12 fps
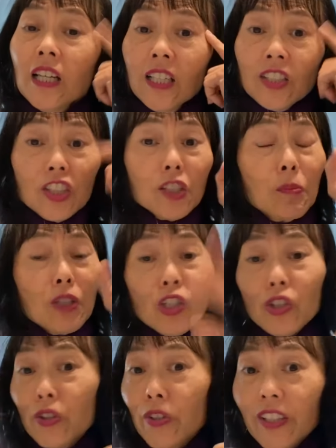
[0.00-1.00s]
Just be
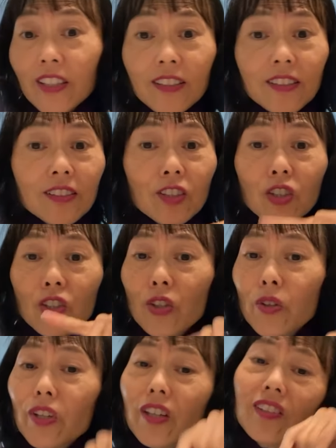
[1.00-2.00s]
curious.
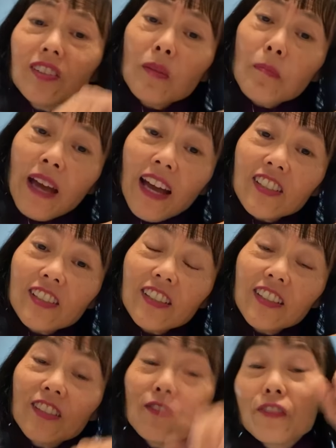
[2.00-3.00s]
Curious,
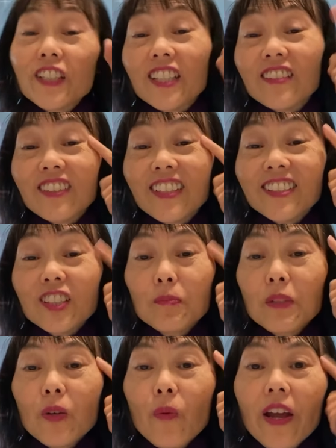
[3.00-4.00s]
compassionate, and forgiving. Just
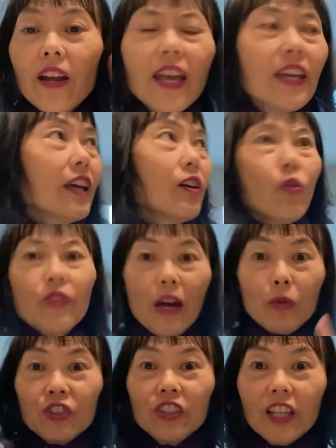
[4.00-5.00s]
be aware. Hey, oh,
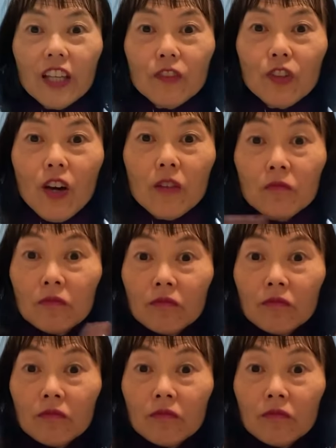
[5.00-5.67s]
that was a negative thought.